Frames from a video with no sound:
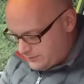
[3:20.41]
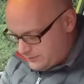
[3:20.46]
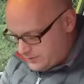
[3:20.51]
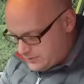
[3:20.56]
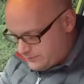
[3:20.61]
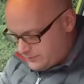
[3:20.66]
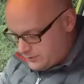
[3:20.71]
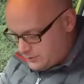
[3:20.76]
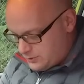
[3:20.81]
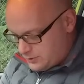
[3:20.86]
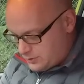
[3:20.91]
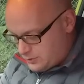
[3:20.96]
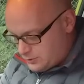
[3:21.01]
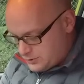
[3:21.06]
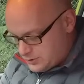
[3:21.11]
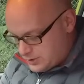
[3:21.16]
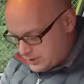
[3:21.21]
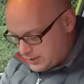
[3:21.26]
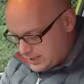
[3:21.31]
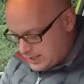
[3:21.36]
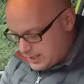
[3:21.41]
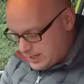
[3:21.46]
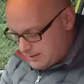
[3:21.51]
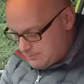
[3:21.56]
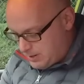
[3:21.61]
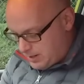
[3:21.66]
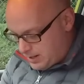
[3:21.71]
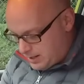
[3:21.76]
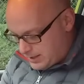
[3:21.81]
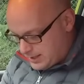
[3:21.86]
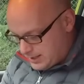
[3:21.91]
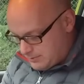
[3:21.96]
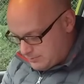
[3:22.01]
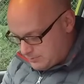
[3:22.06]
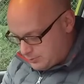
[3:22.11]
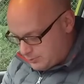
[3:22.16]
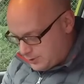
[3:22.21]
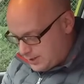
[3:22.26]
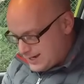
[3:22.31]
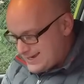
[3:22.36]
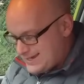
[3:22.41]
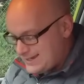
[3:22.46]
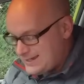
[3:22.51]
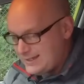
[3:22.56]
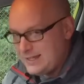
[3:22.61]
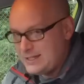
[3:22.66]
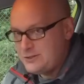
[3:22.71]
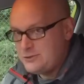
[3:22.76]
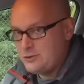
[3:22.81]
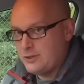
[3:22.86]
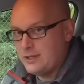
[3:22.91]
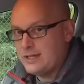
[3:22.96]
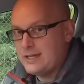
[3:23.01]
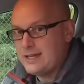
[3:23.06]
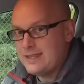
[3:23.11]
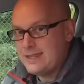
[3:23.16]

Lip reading: you've also got the parking brake electronic